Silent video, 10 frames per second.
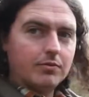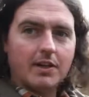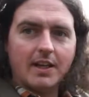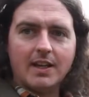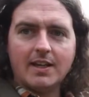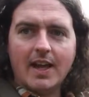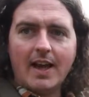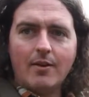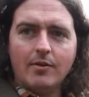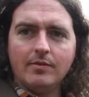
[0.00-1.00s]
really keen to get
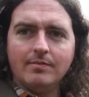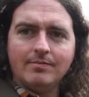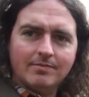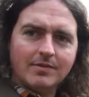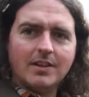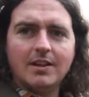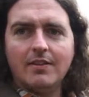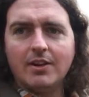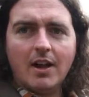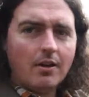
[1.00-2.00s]
out and
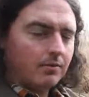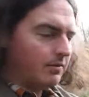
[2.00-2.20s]
give it a go.